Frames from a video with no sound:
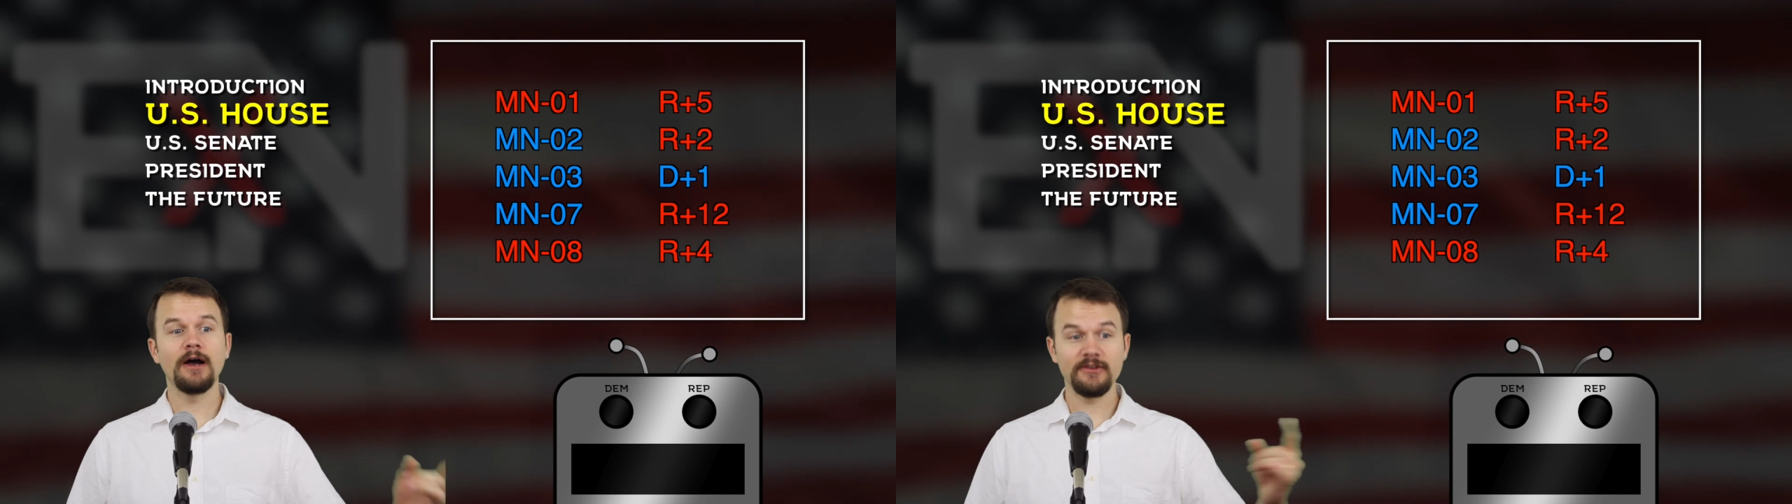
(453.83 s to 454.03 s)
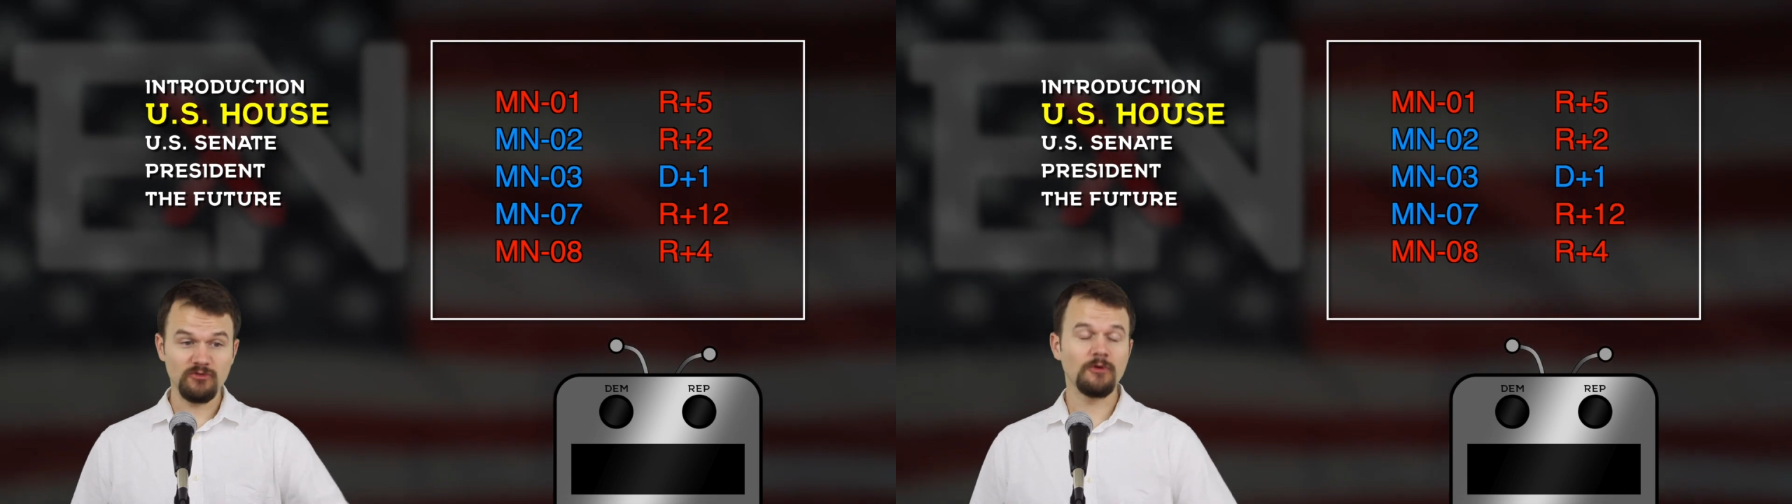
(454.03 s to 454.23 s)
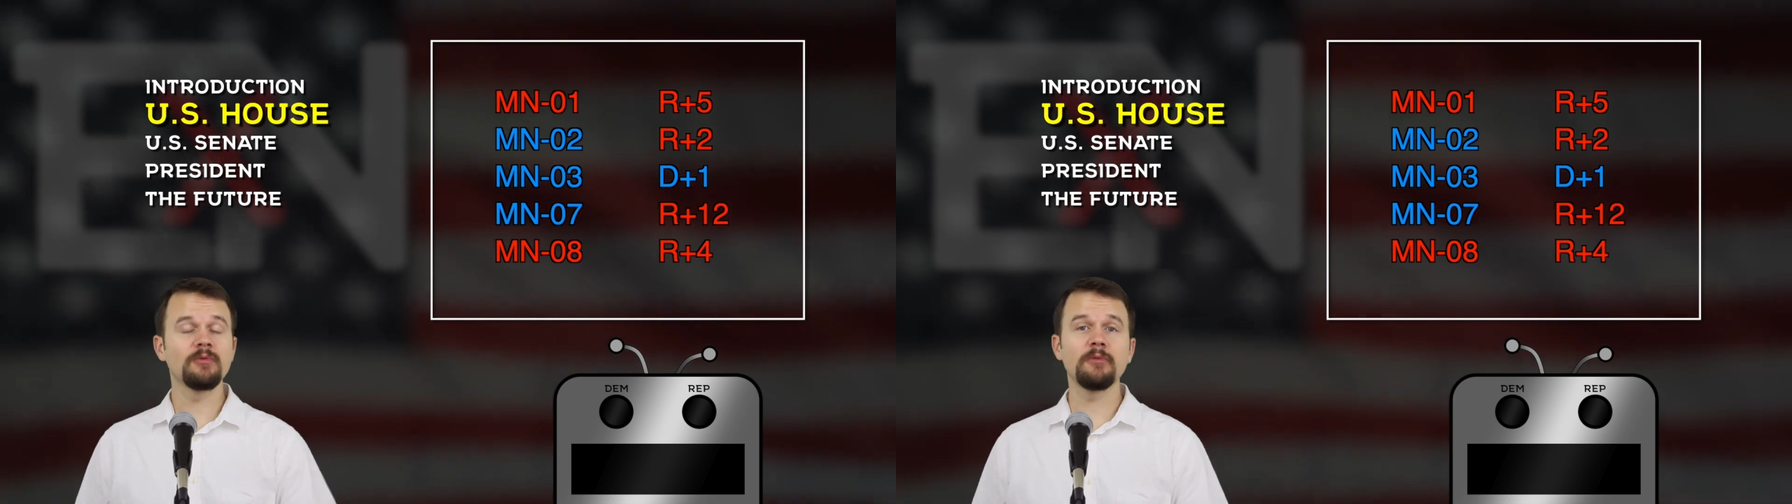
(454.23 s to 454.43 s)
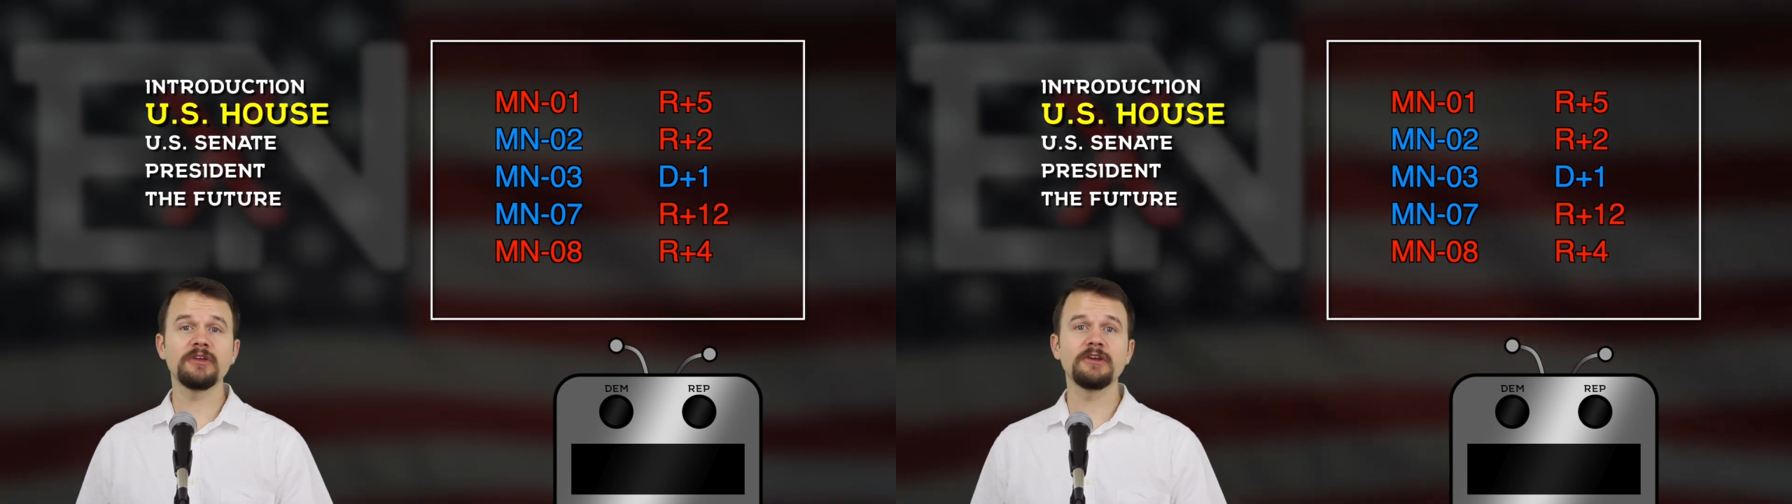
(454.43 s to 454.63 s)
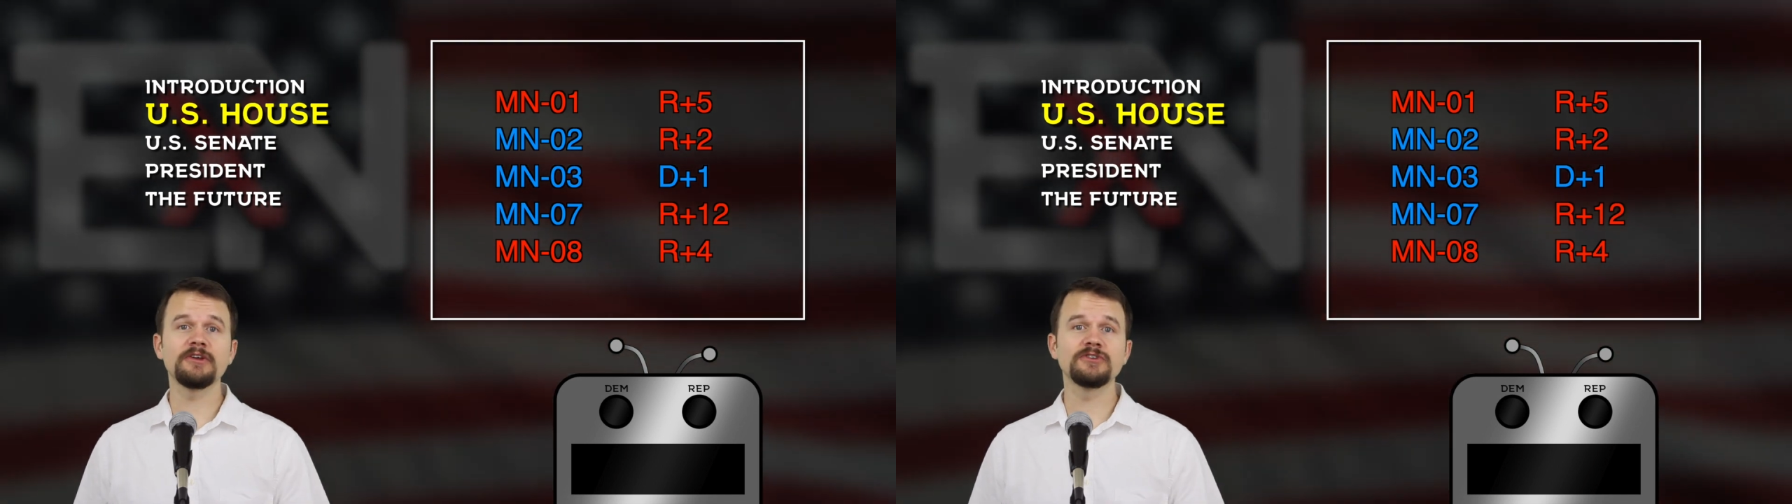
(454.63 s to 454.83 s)
to
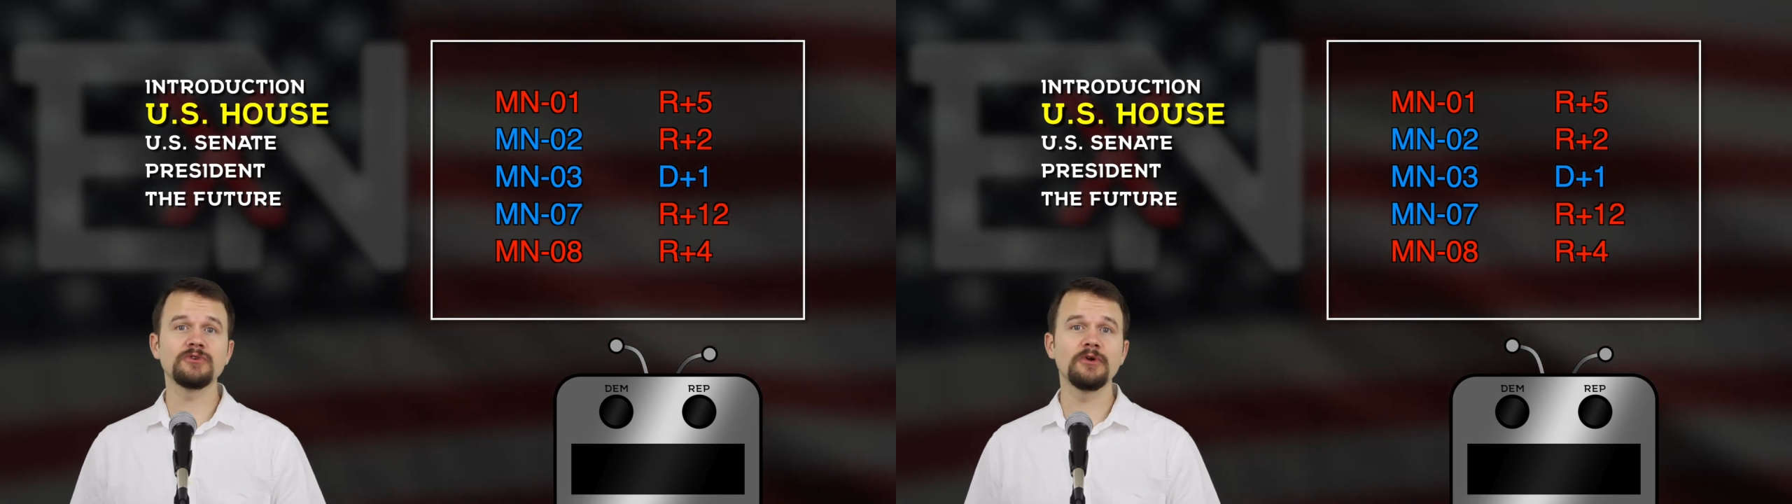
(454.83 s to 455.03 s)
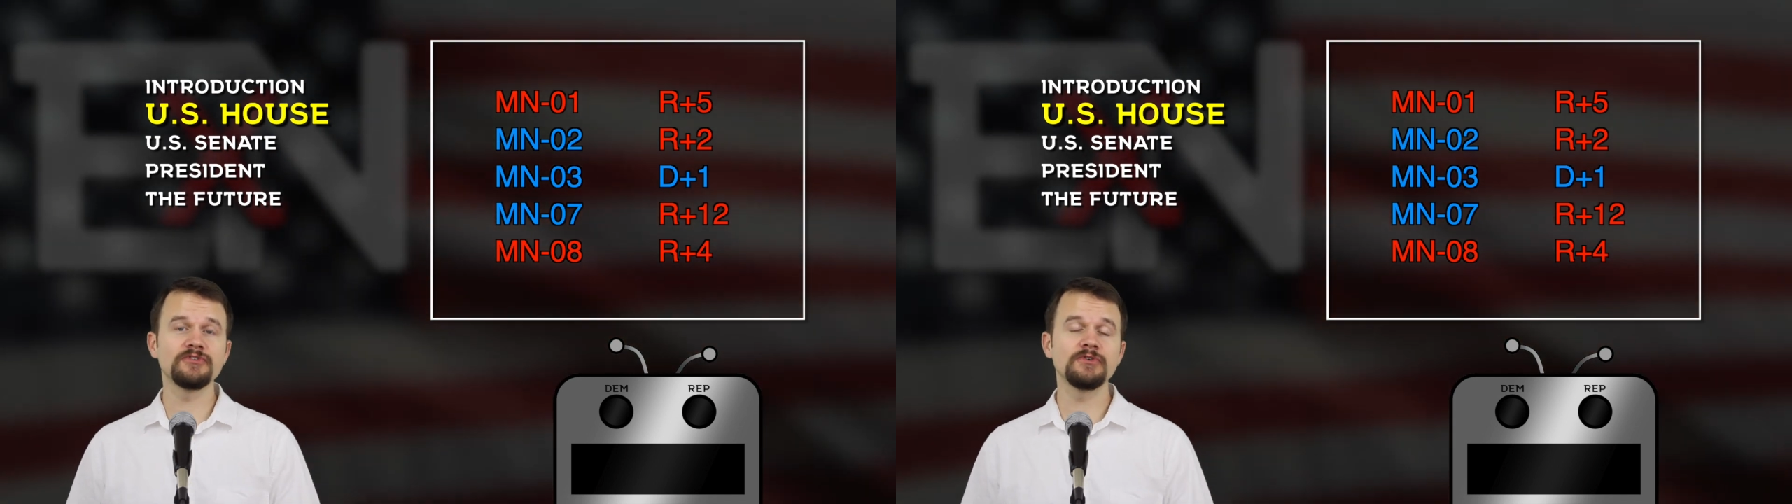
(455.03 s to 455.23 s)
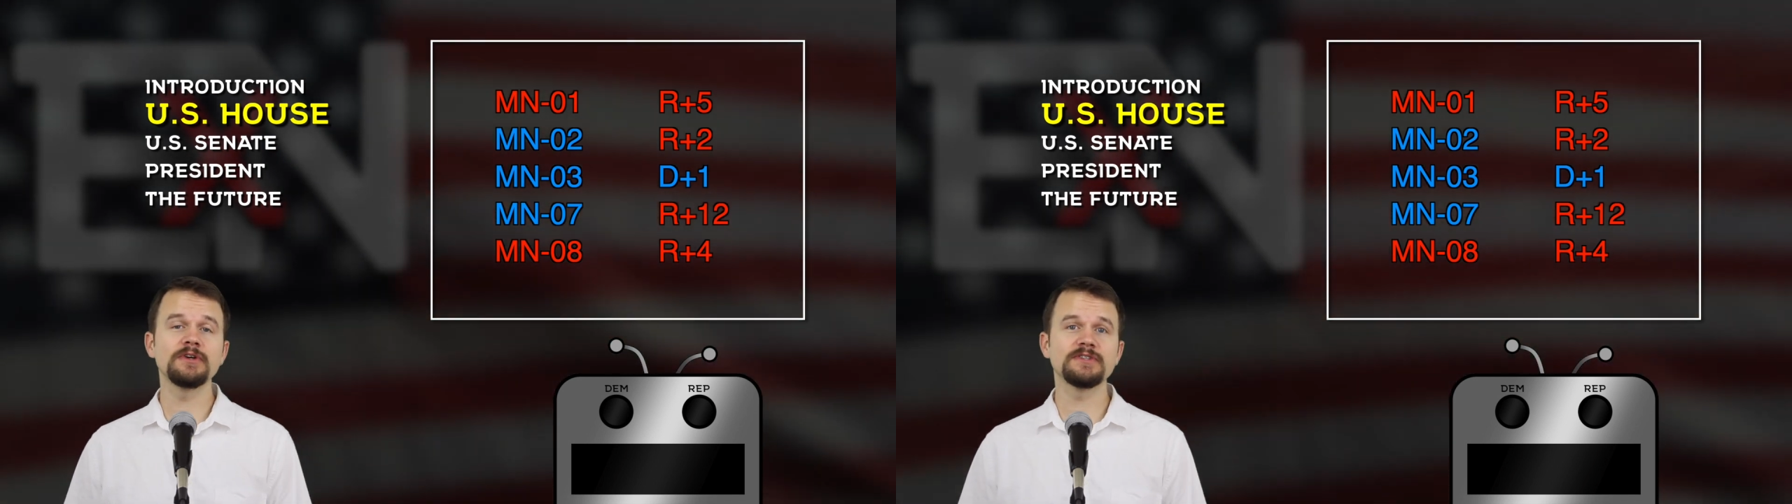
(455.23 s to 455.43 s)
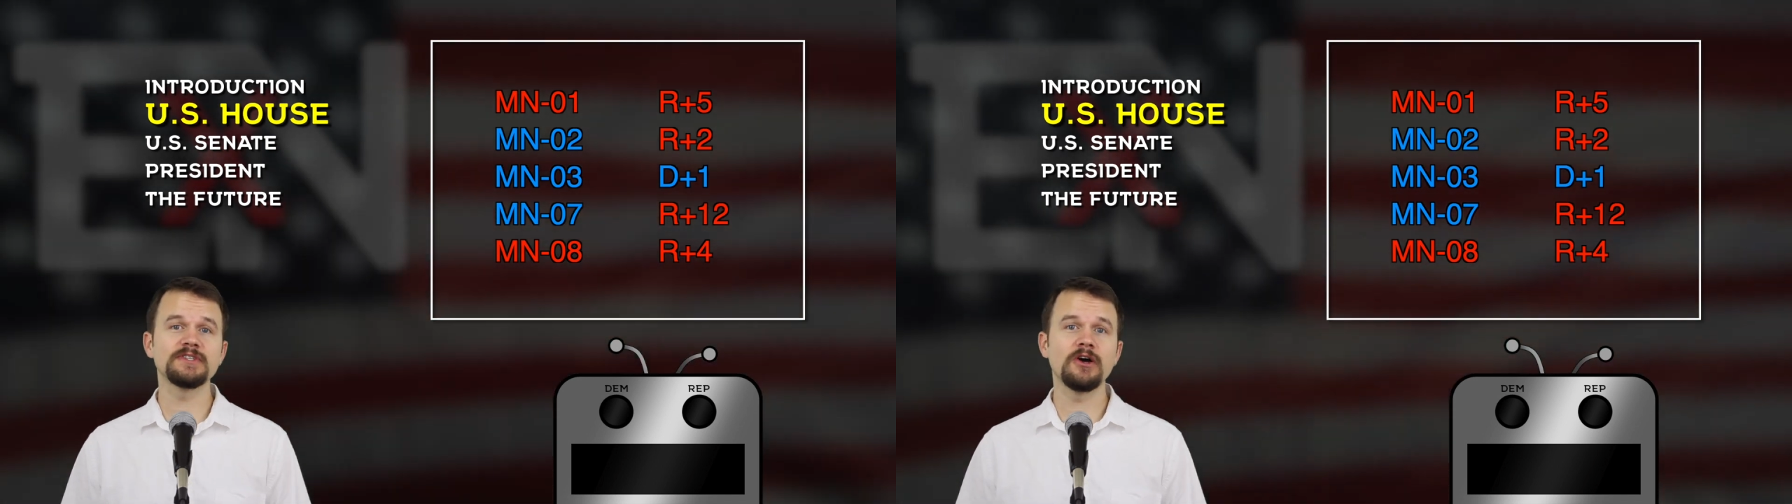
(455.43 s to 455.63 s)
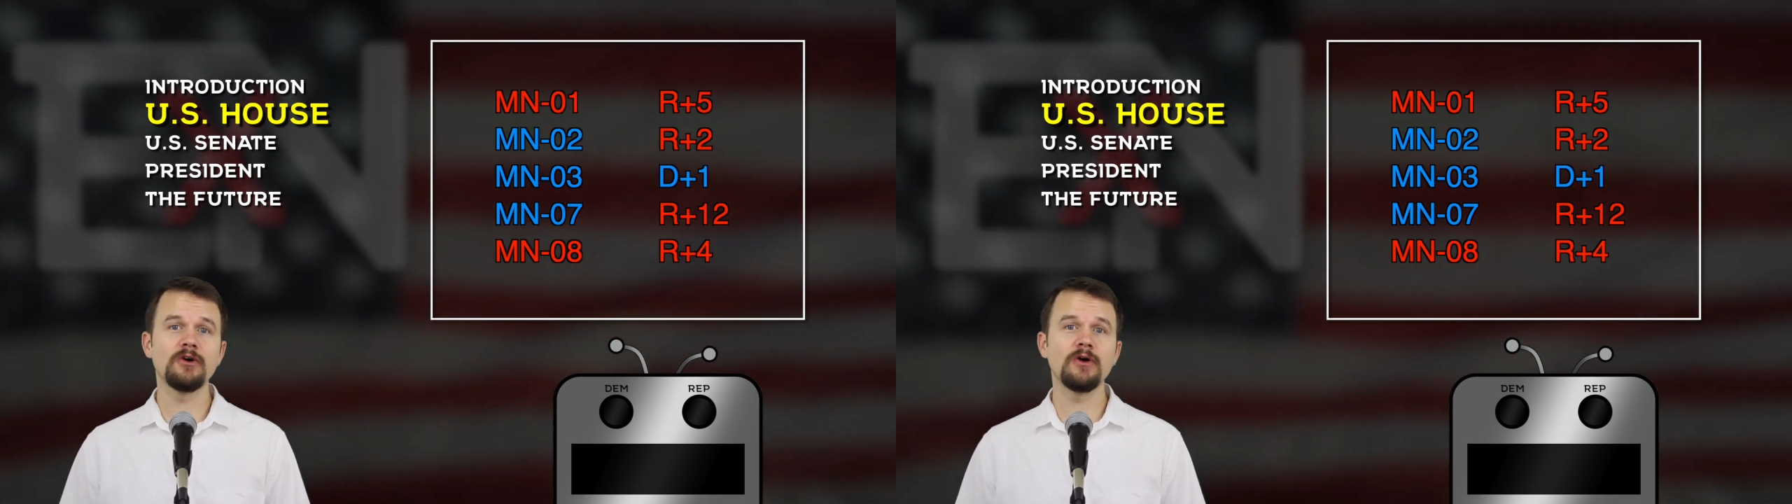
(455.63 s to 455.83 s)
Republican control 2 years
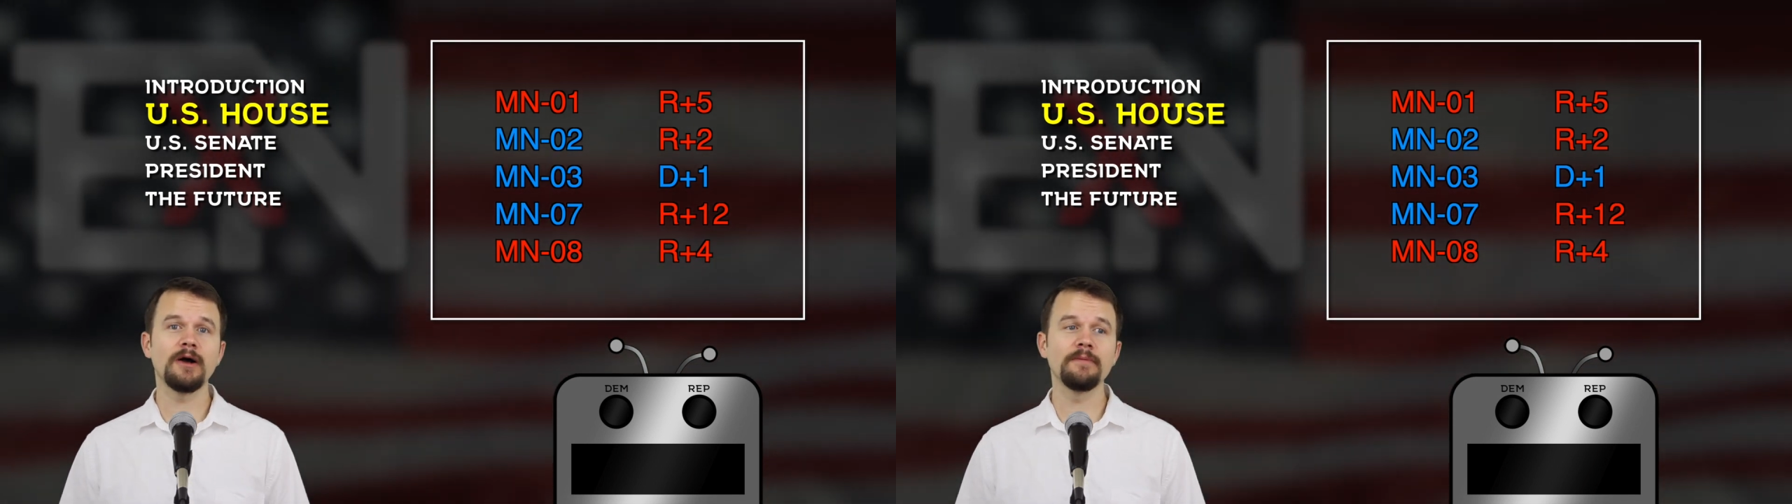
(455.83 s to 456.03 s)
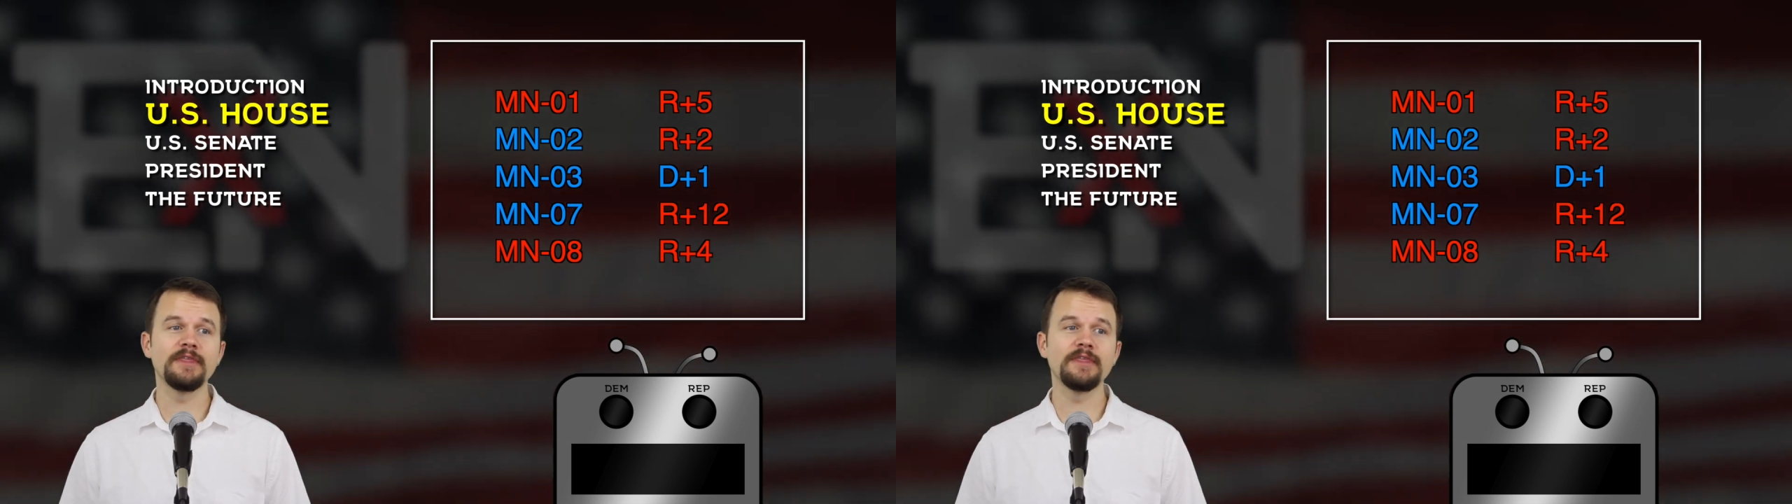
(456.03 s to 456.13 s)
ago